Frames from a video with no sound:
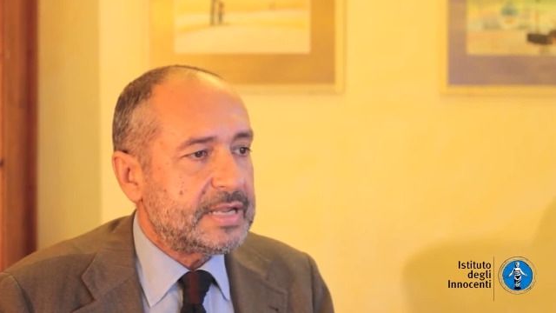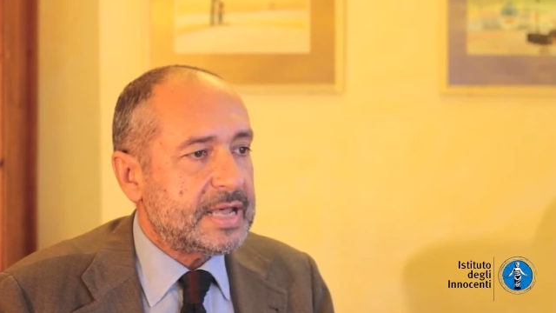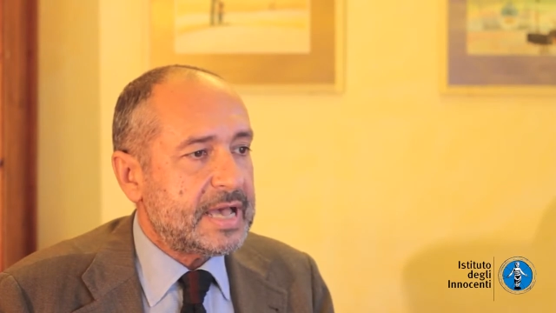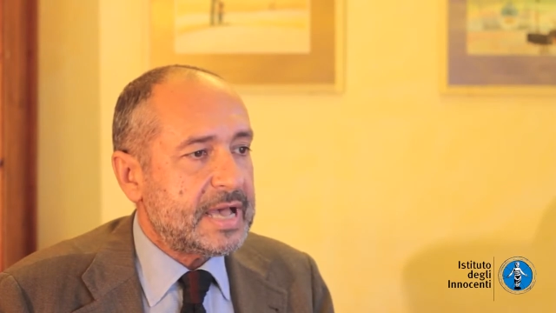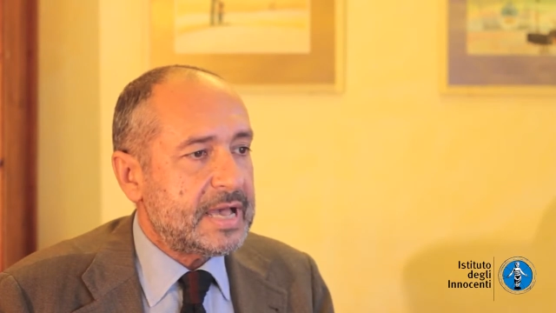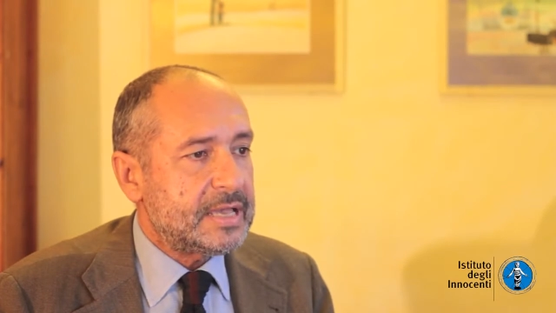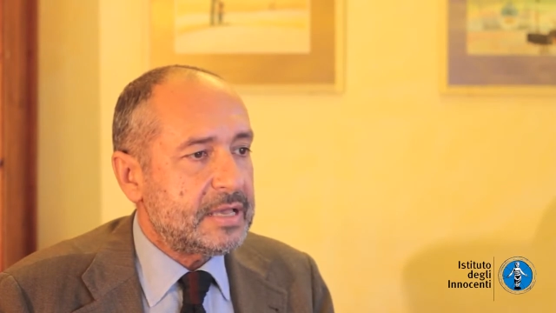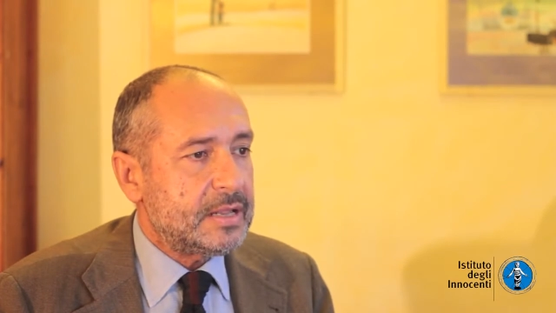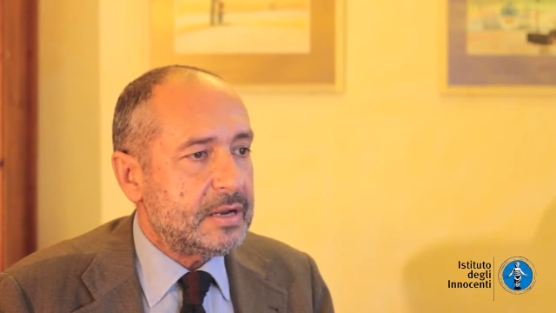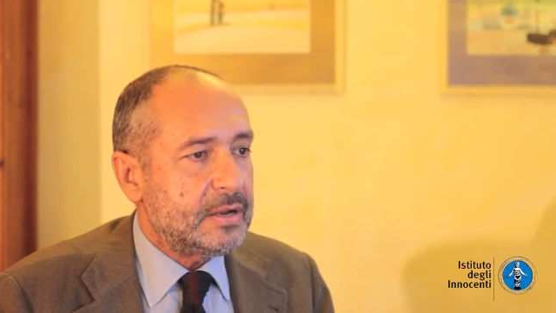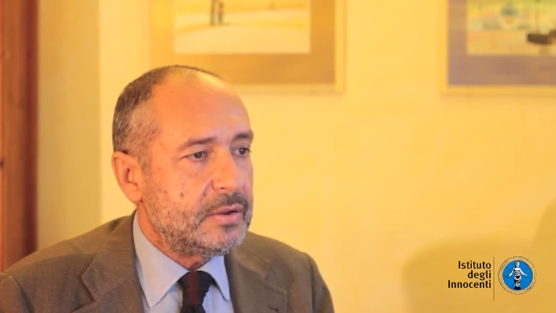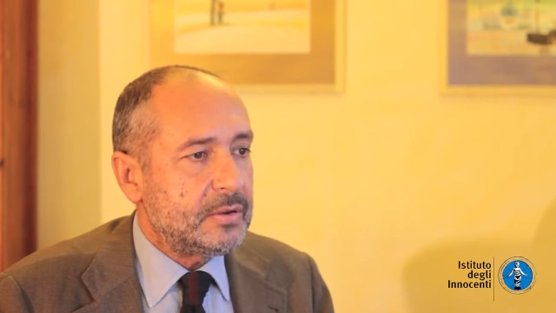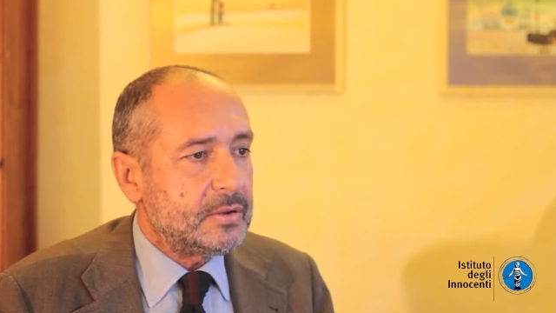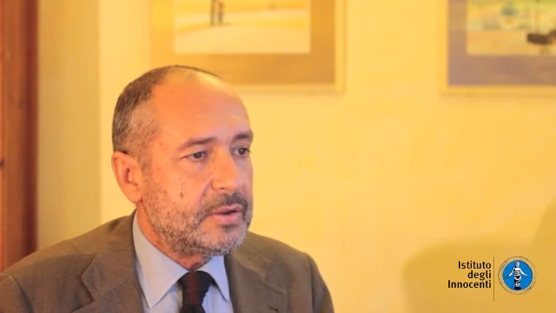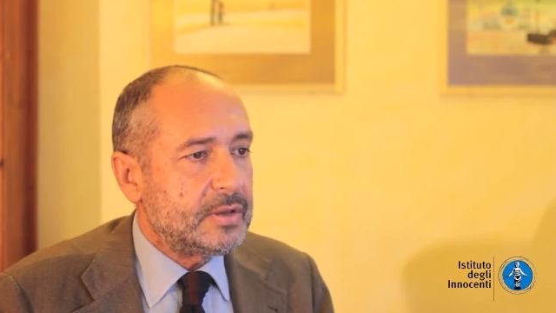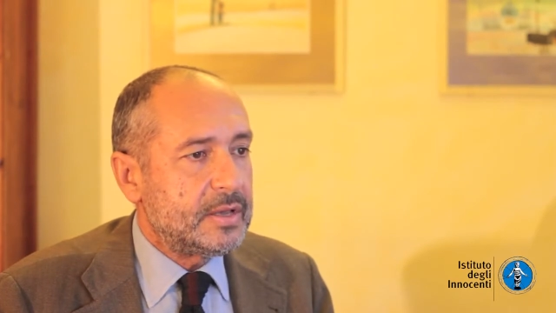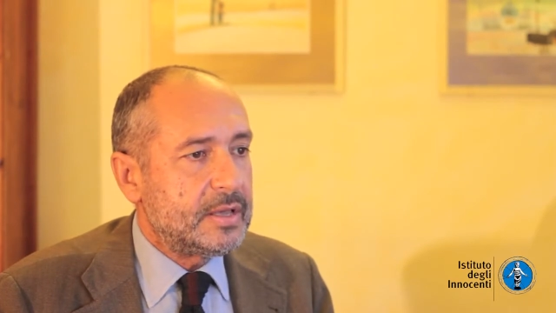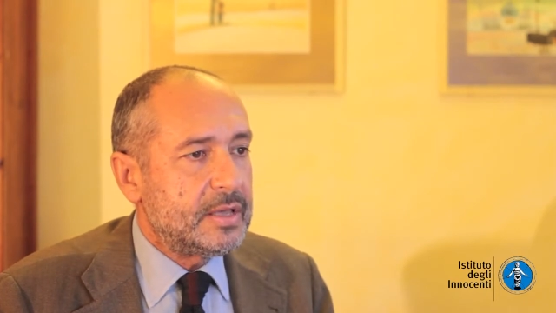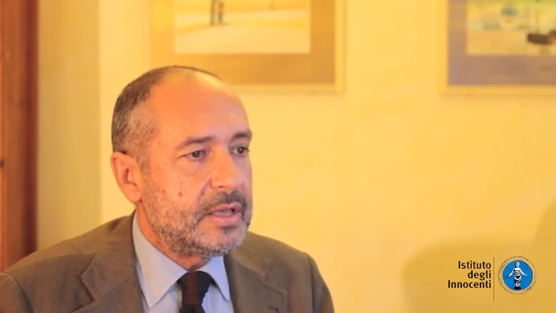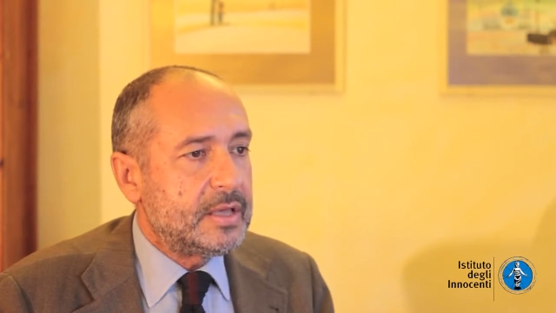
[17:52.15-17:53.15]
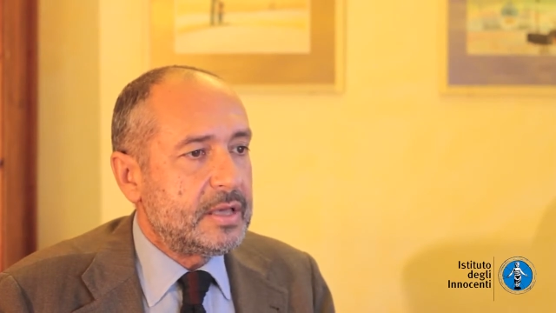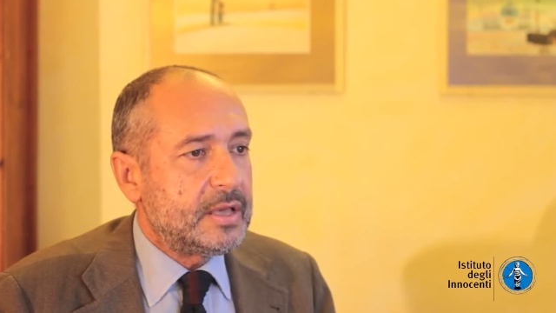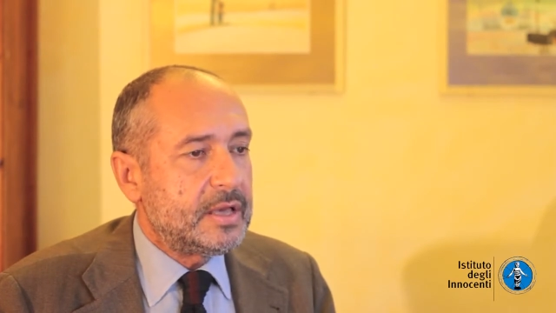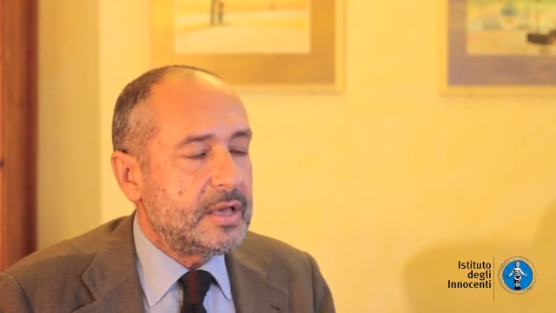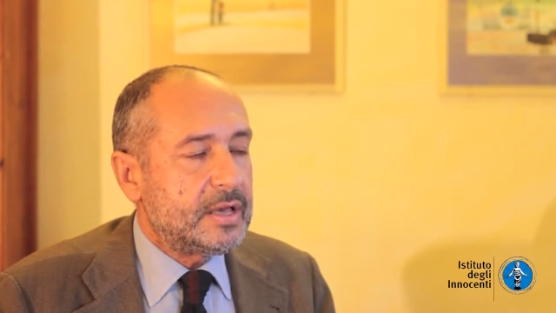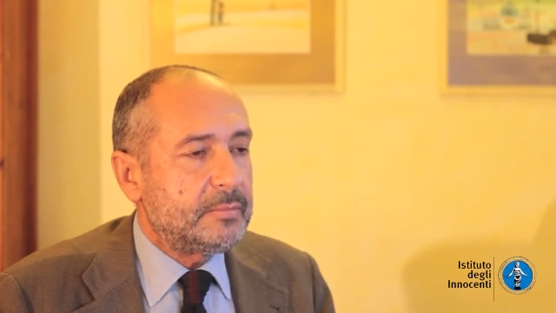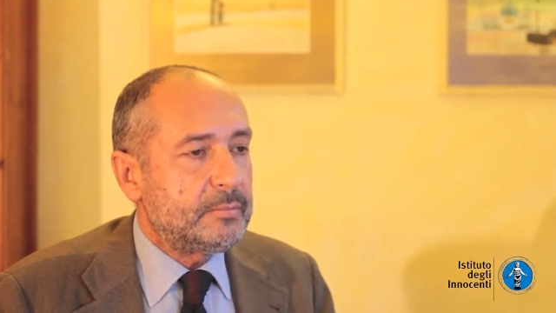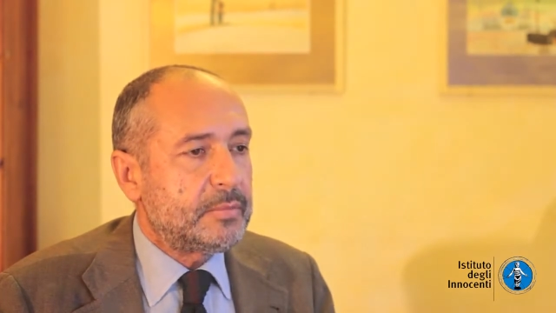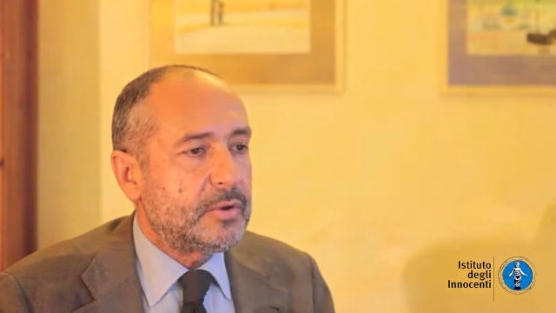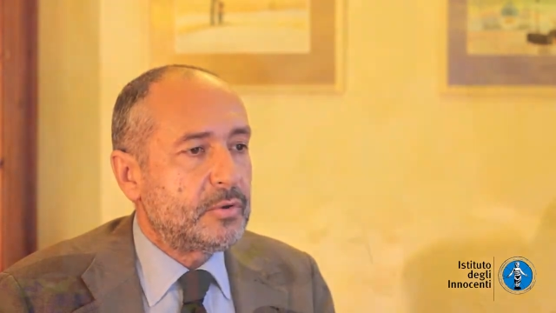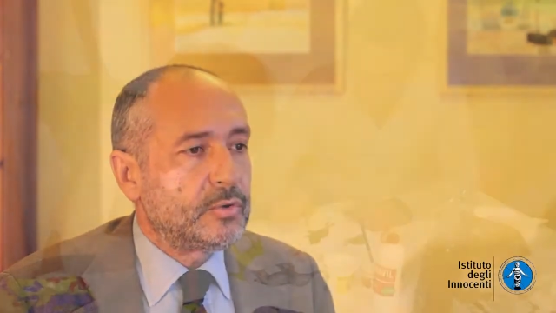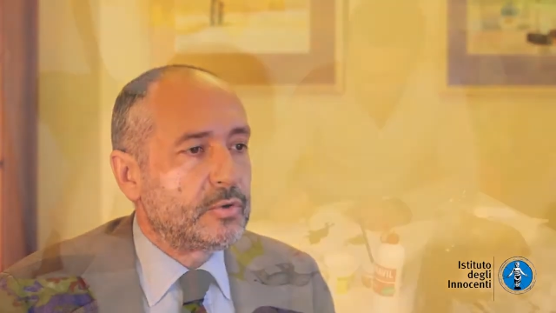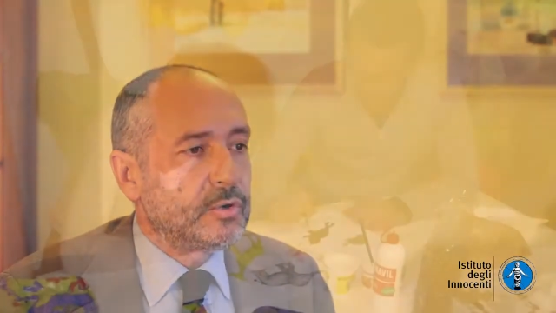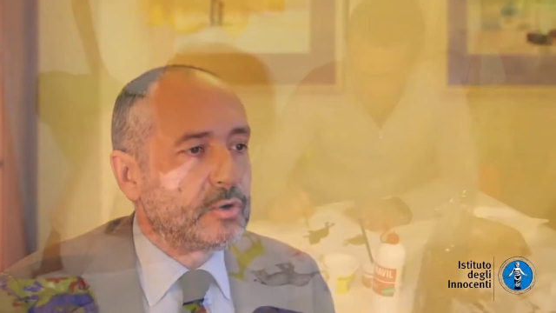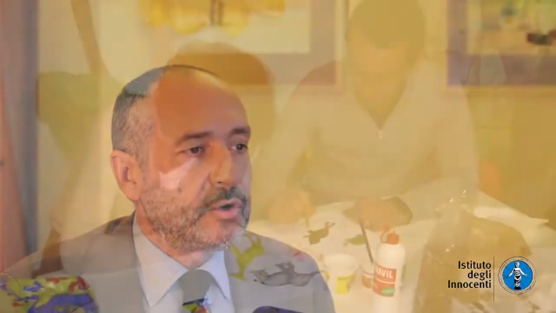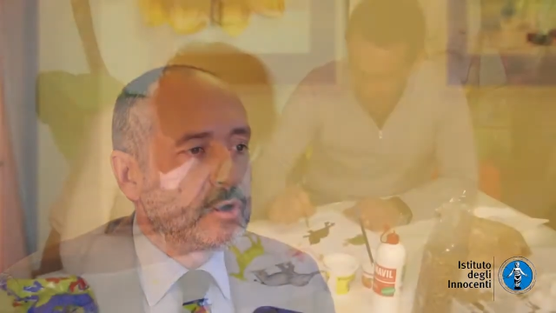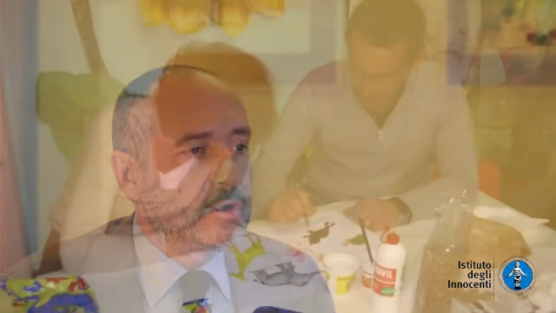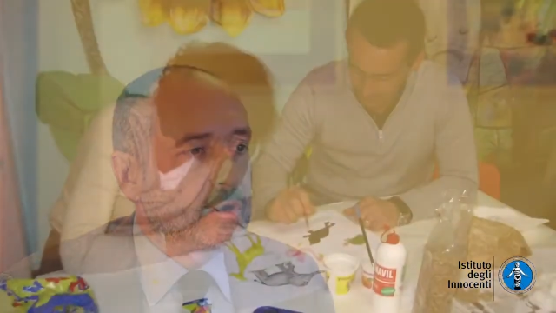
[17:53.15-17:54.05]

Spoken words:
dialogue among